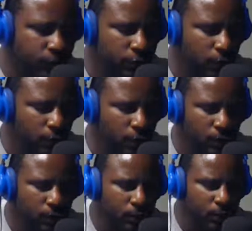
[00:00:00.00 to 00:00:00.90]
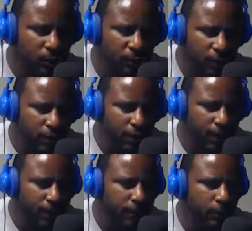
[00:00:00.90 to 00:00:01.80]
You want to just feel
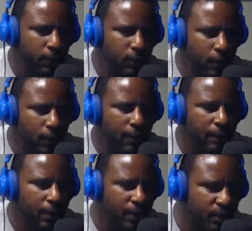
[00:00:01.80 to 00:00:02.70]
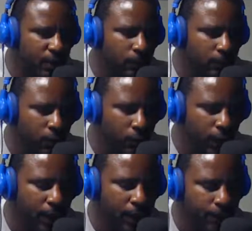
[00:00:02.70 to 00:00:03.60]
like, you know what, everything's going to be
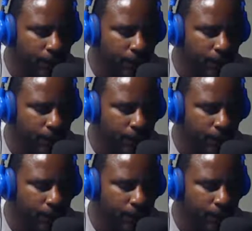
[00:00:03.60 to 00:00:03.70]
okay.